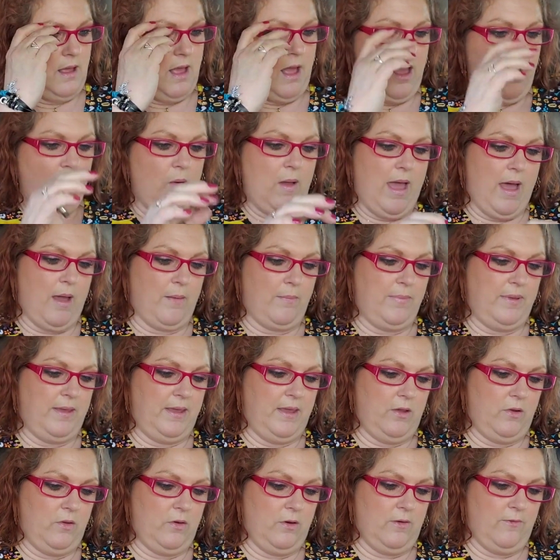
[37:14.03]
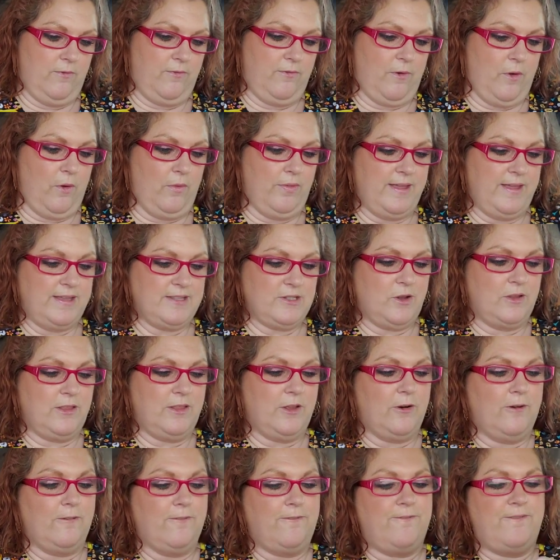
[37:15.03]
Oh, how beautiful. These are
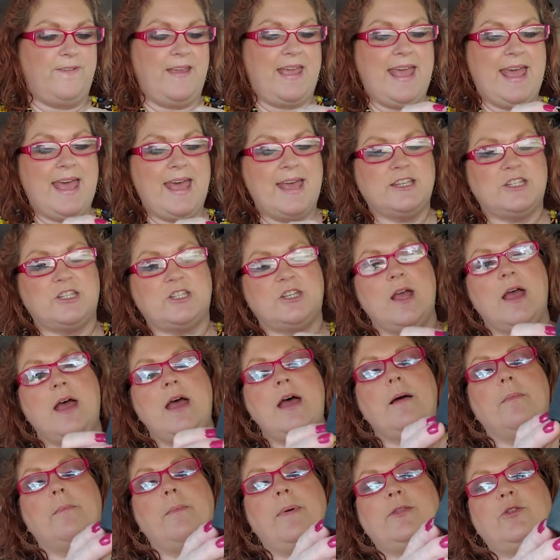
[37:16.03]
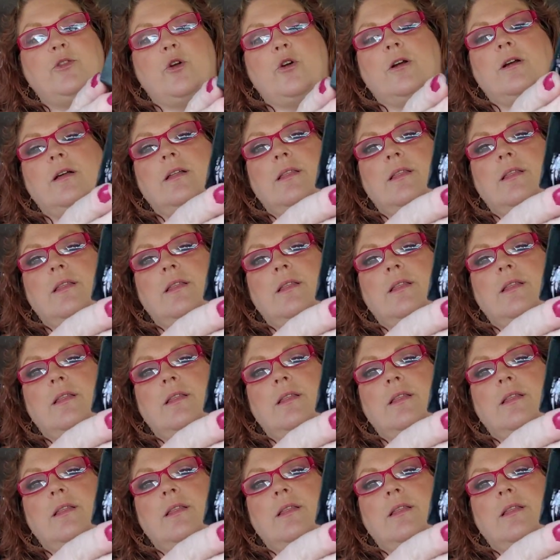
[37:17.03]
little fish, but they're